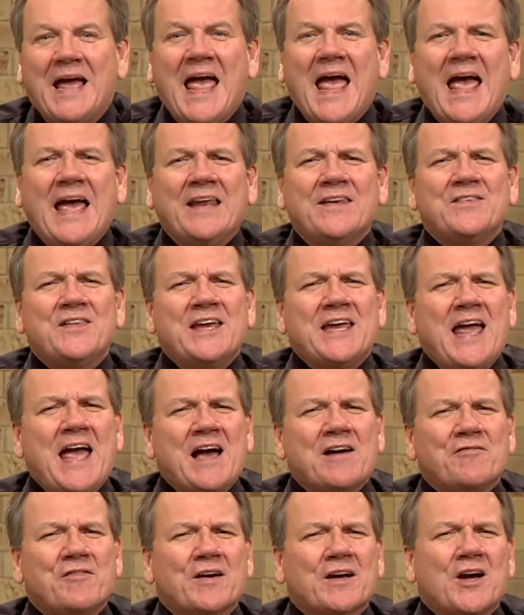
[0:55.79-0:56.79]
and they
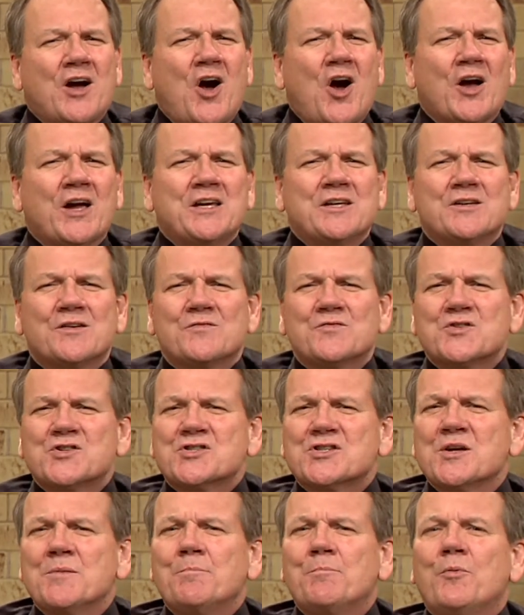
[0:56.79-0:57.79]
have a kind of
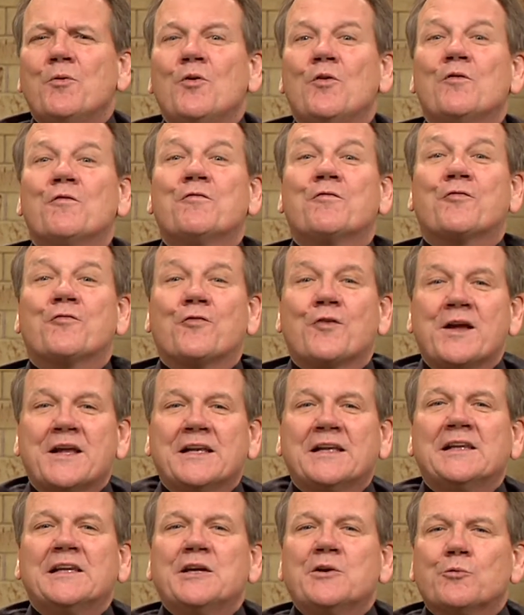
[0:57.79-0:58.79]
simple,
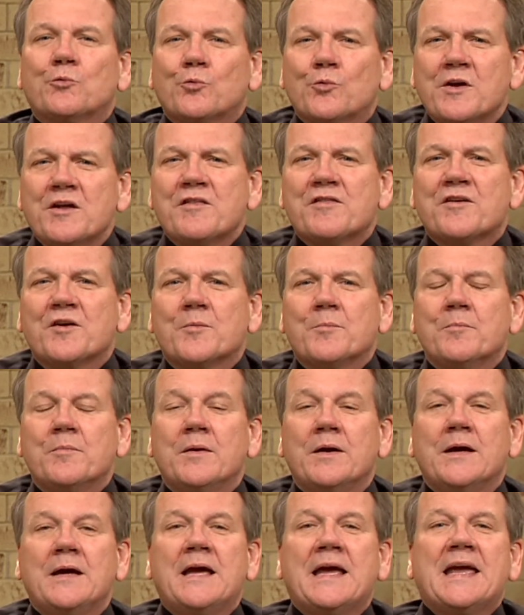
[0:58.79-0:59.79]
friendly rhythm
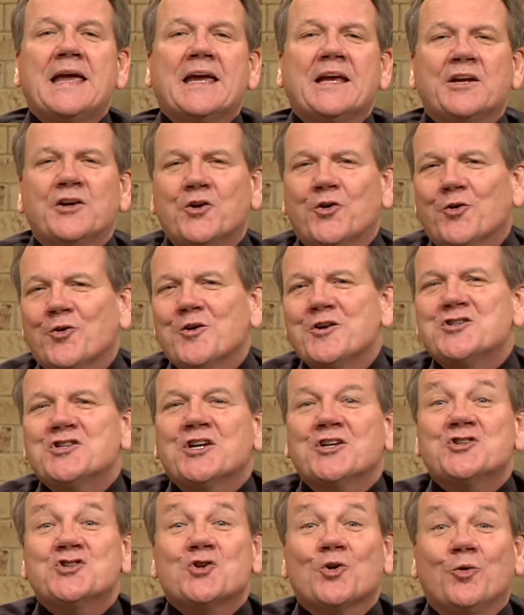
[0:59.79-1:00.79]
encouraging
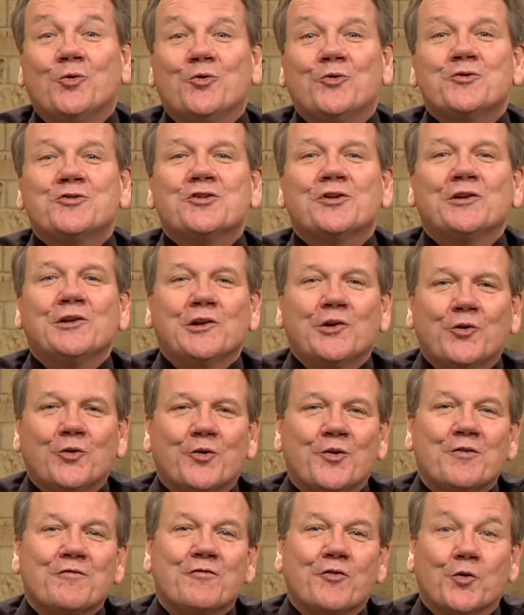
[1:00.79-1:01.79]
children to
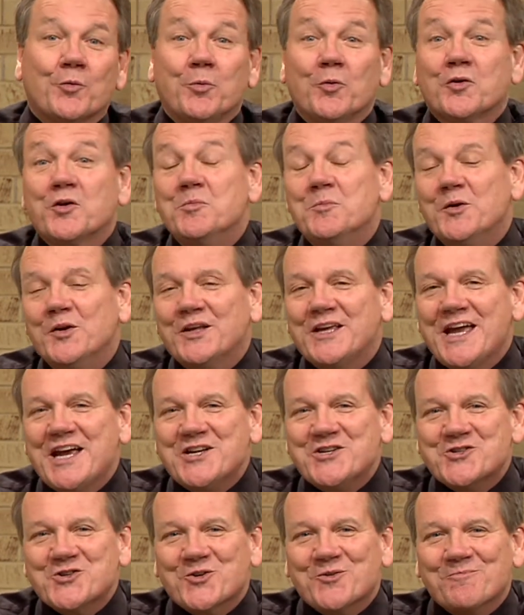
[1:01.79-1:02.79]
learn verbal
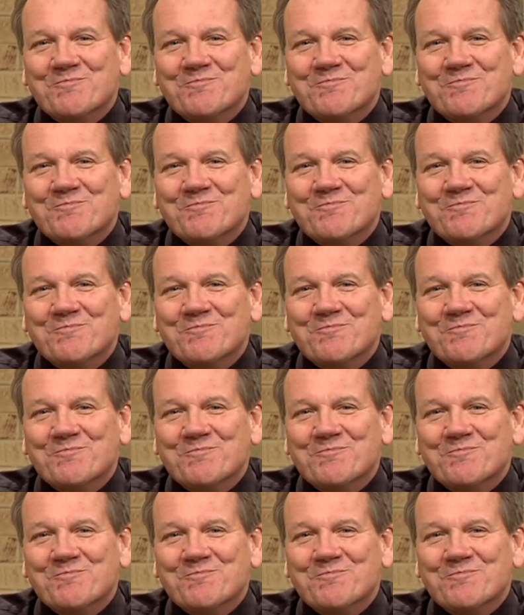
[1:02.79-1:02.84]
communication.